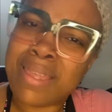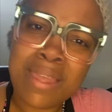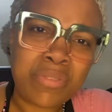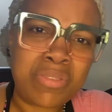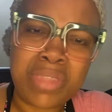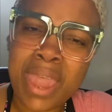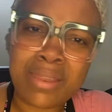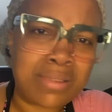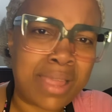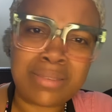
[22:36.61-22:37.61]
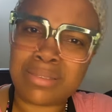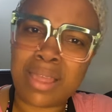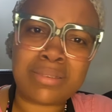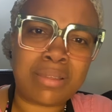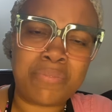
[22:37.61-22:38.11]
The debt,
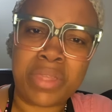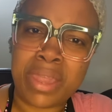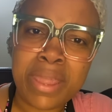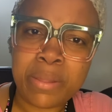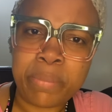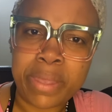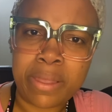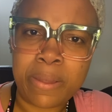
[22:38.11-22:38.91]
that's of the enemy.